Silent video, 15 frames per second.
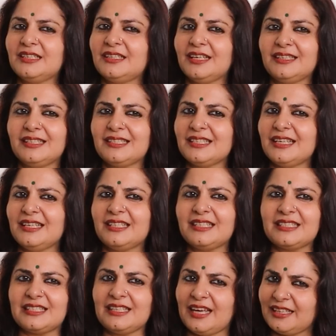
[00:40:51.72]
Sita, they say
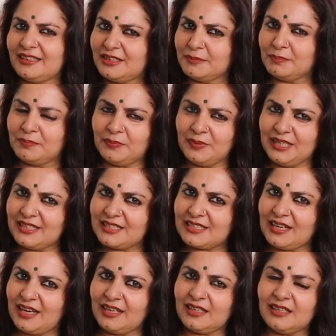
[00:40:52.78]
it's like the
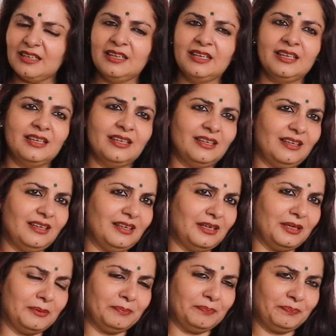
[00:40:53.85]
it's like
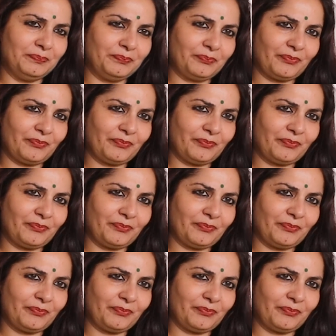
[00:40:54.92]
um,